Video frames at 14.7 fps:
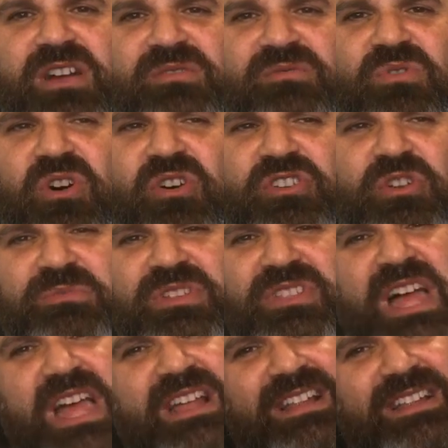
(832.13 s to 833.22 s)
and roll and you don't want to be
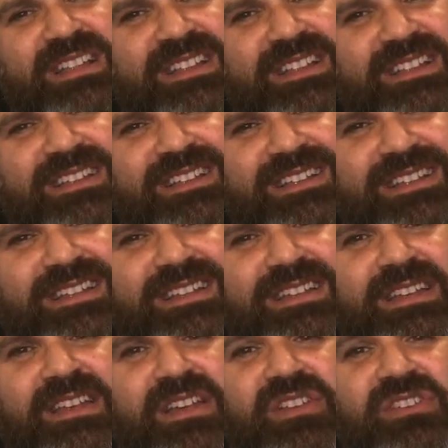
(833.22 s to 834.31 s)

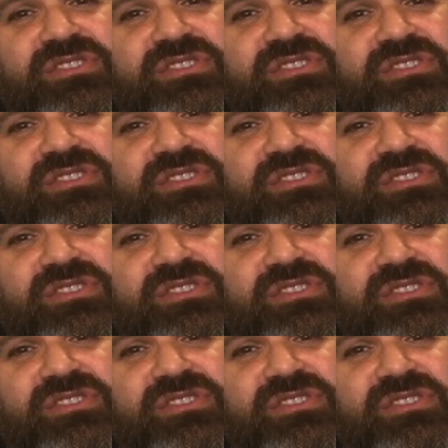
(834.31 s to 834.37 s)
like,